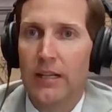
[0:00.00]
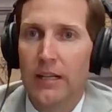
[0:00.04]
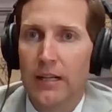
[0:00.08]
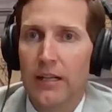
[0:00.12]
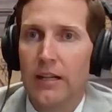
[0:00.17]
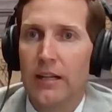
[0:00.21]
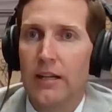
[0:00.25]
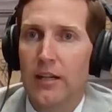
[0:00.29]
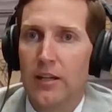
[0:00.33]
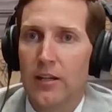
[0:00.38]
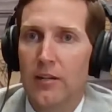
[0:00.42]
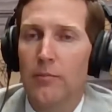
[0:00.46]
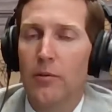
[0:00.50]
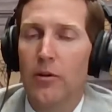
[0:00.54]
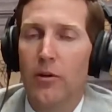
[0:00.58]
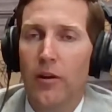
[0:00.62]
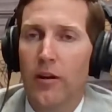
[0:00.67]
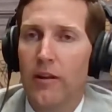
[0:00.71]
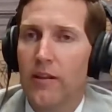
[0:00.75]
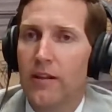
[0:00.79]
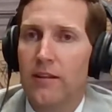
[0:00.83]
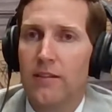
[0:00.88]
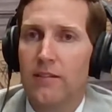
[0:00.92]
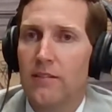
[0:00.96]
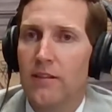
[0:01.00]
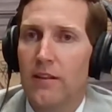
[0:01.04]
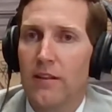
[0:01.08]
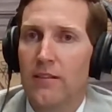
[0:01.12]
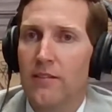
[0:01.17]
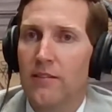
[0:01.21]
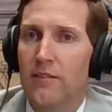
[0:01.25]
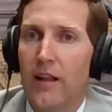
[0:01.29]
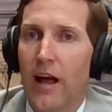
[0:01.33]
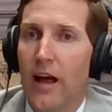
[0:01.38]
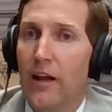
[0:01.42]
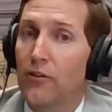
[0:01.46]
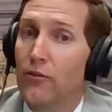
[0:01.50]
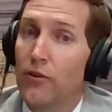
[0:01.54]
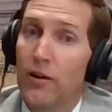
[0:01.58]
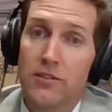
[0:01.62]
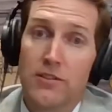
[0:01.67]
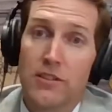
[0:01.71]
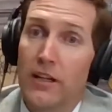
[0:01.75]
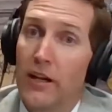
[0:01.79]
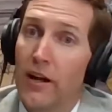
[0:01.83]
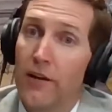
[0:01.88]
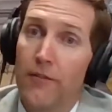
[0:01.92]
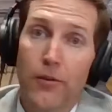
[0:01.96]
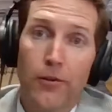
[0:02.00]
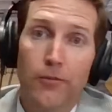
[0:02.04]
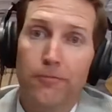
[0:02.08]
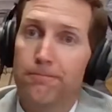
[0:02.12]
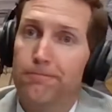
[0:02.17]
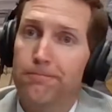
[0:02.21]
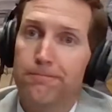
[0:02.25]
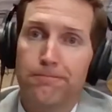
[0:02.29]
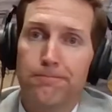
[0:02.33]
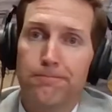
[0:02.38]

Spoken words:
in a community that's not trusting of you.